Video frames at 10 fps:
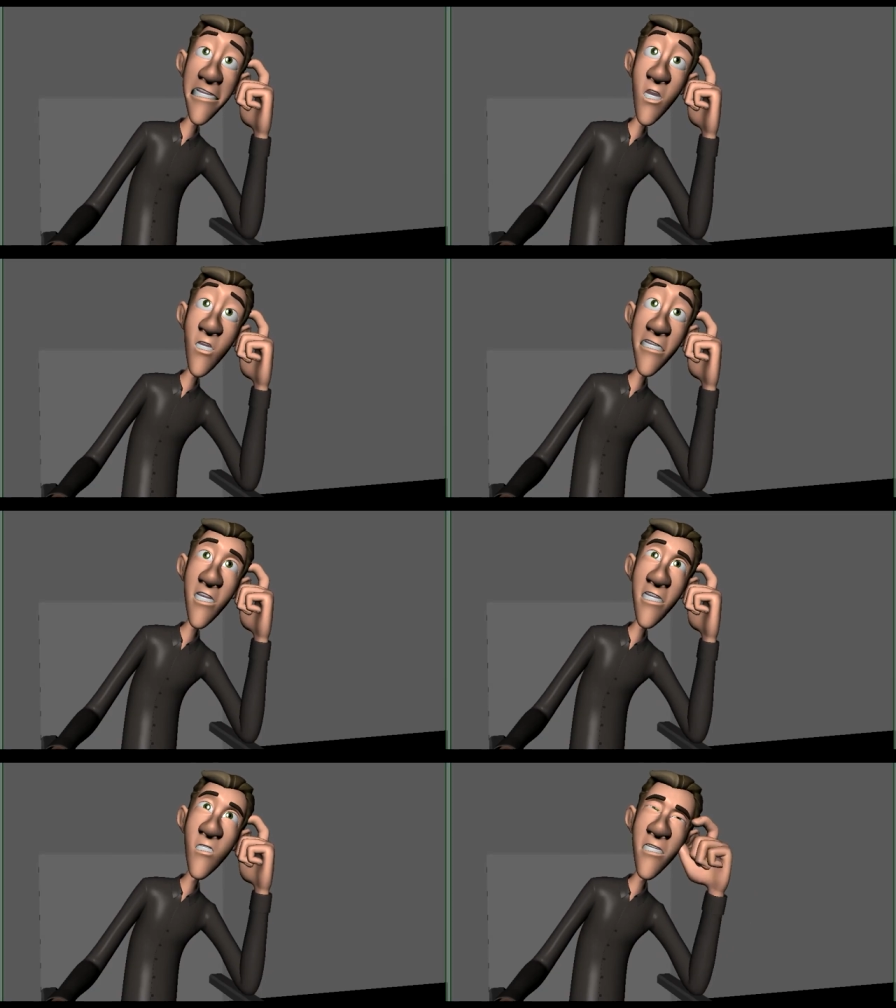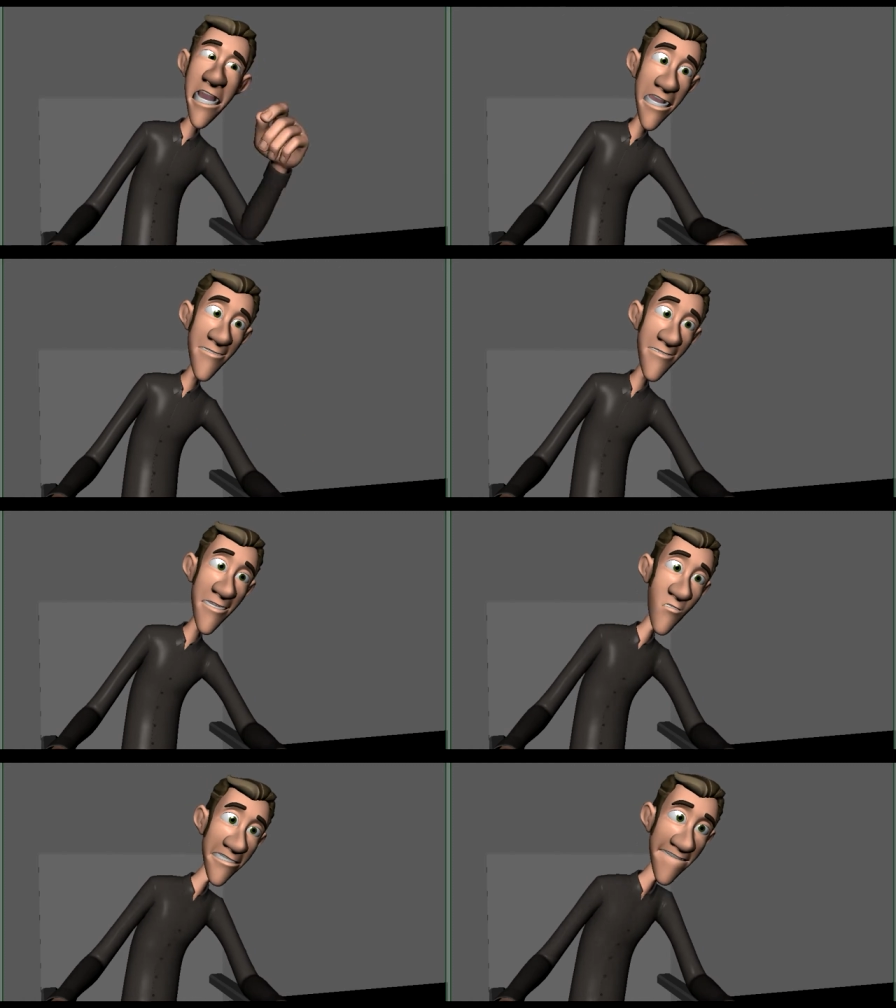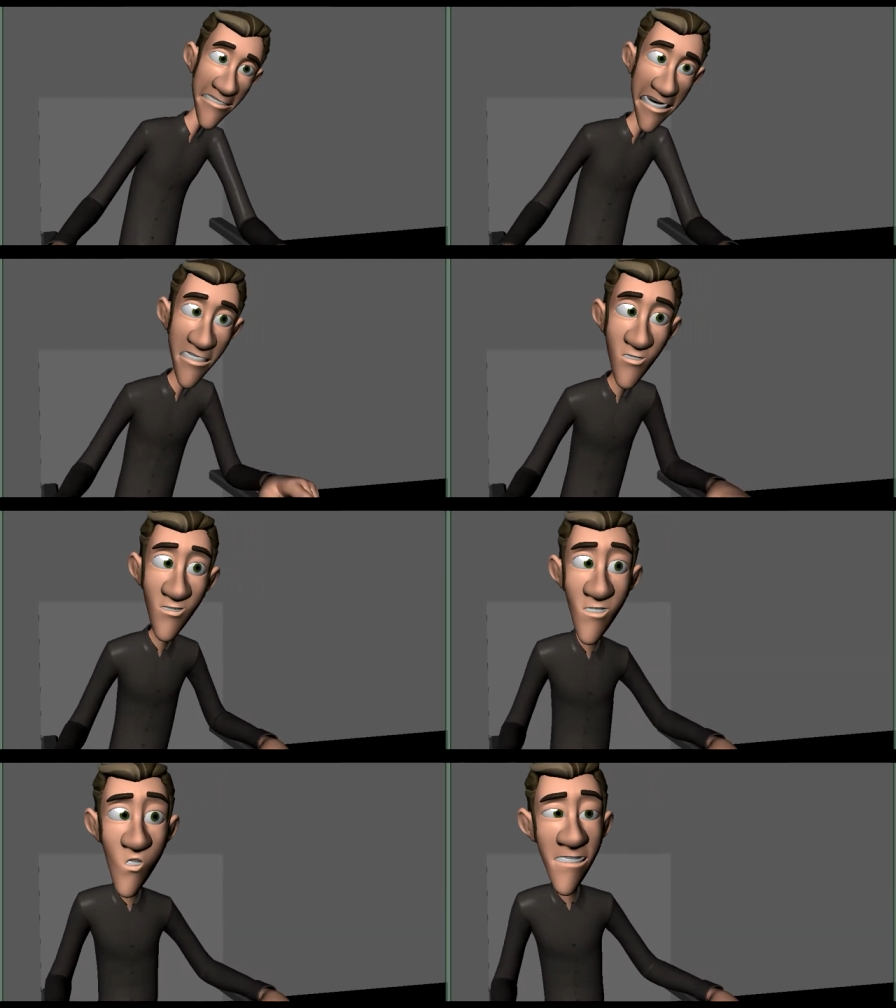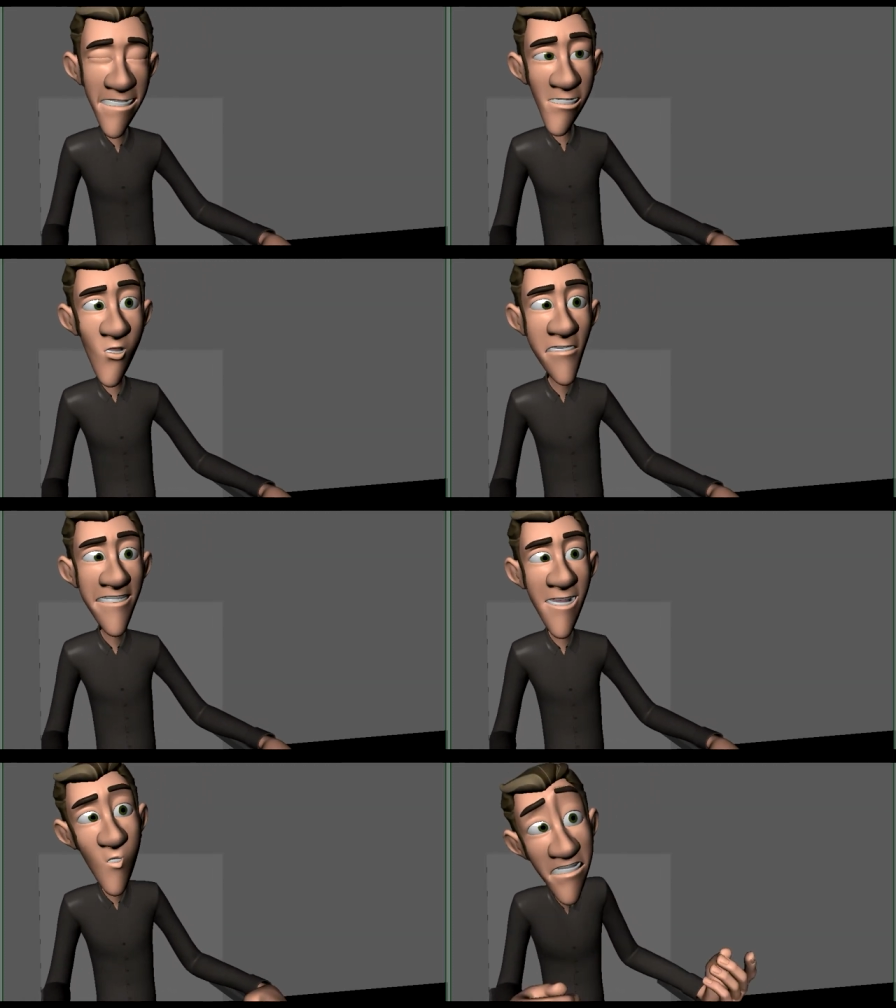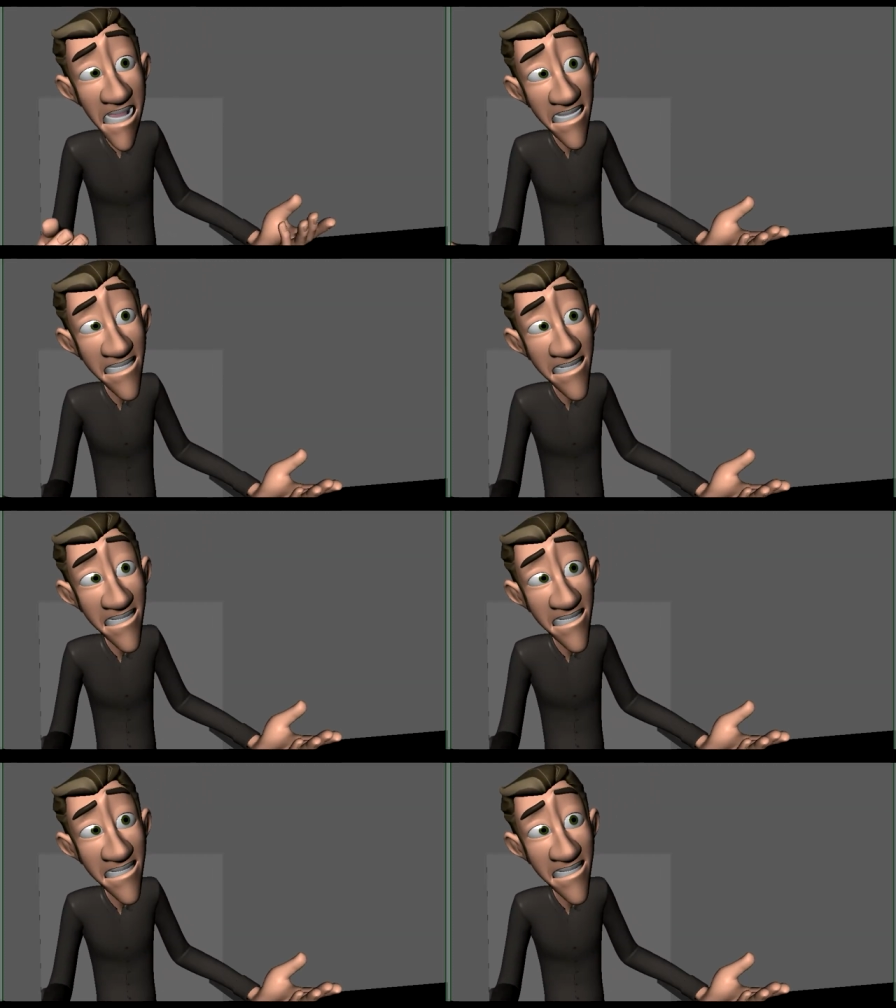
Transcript: You know, I'd rather not. I just feel kind of weird doing that voice. Is that okay?